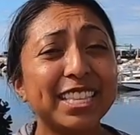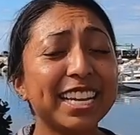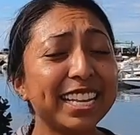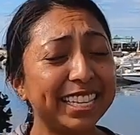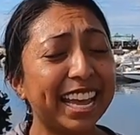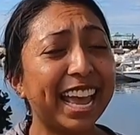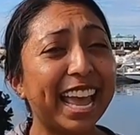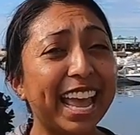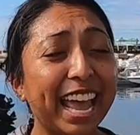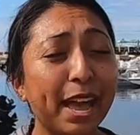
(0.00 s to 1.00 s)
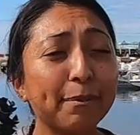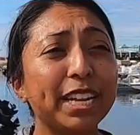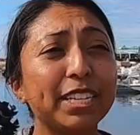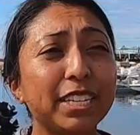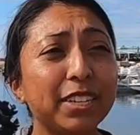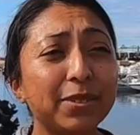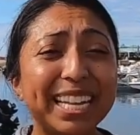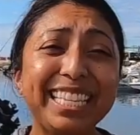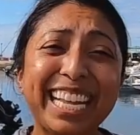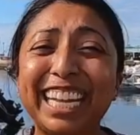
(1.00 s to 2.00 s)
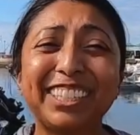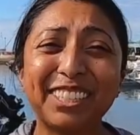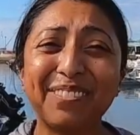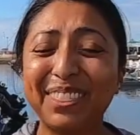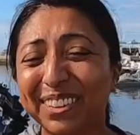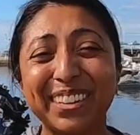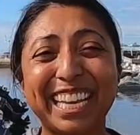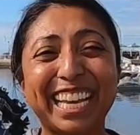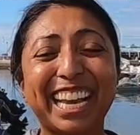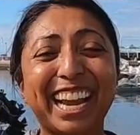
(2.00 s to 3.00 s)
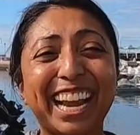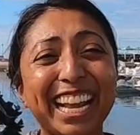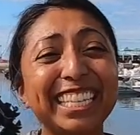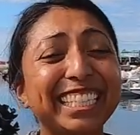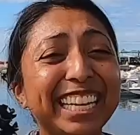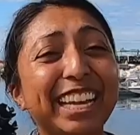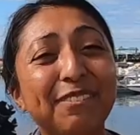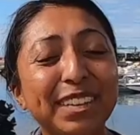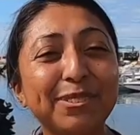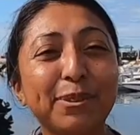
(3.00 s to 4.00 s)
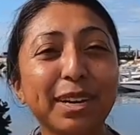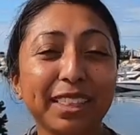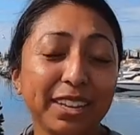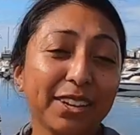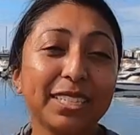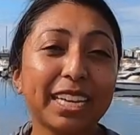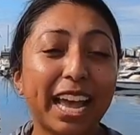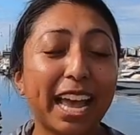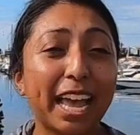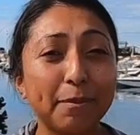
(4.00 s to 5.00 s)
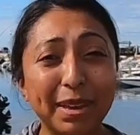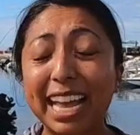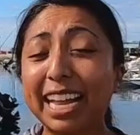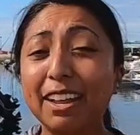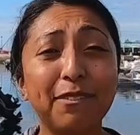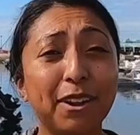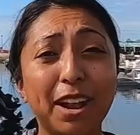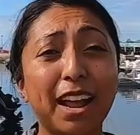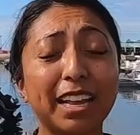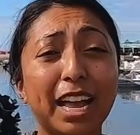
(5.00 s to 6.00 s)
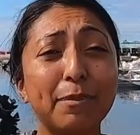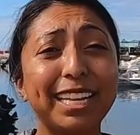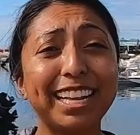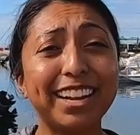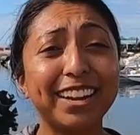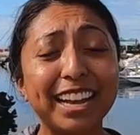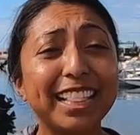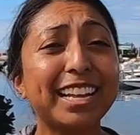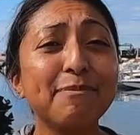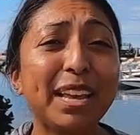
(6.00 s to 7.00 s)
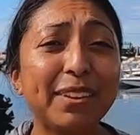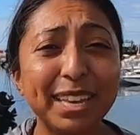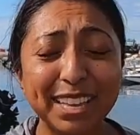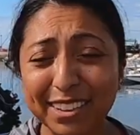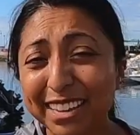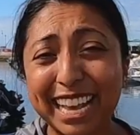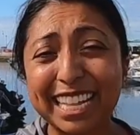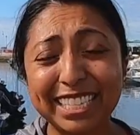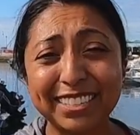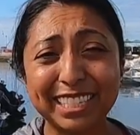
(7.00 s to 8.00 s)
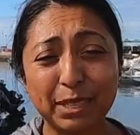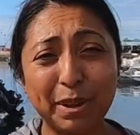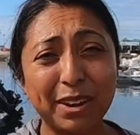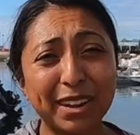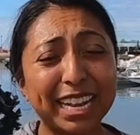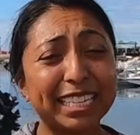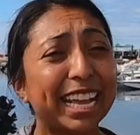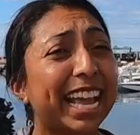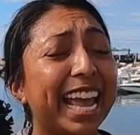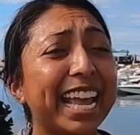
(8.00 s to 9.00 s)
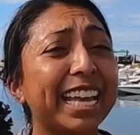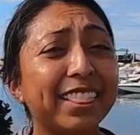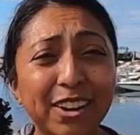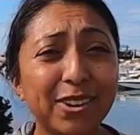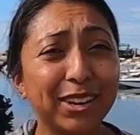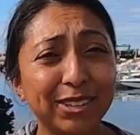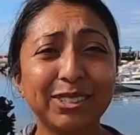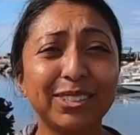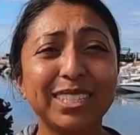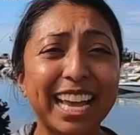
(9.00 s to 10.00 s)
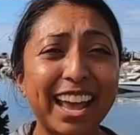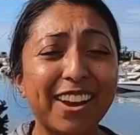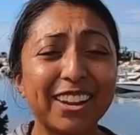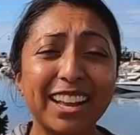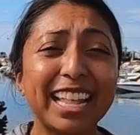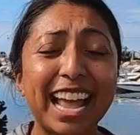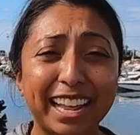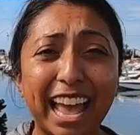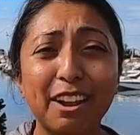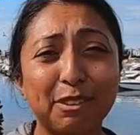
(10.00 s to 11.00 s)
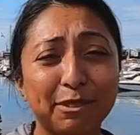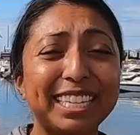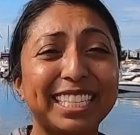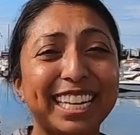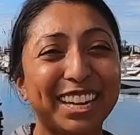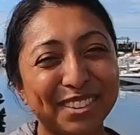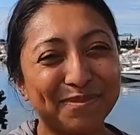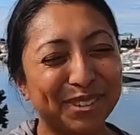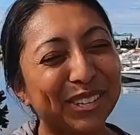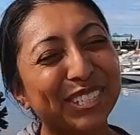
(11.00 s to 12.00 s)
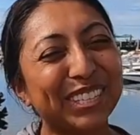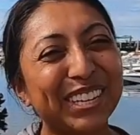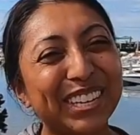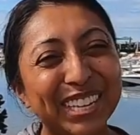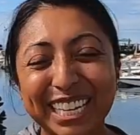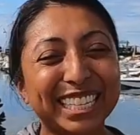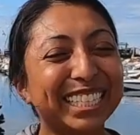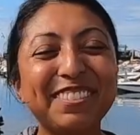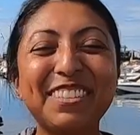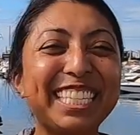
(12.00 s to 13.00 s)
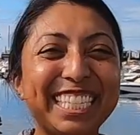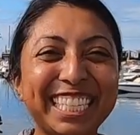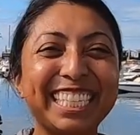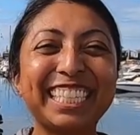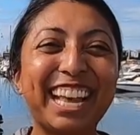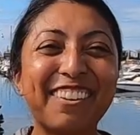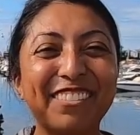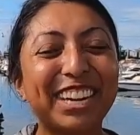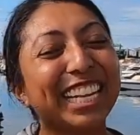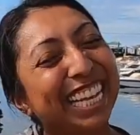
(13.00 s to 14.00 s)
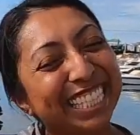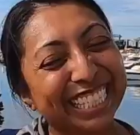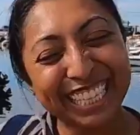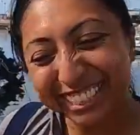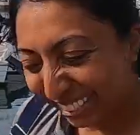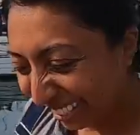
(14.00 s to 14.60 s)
today I'm gonna do a day trip through here and see if it's worth your time, and if you're not coming here then maybe you get to experience a little coastal town on the Algarve region of Portugal. So much to discover, let's go.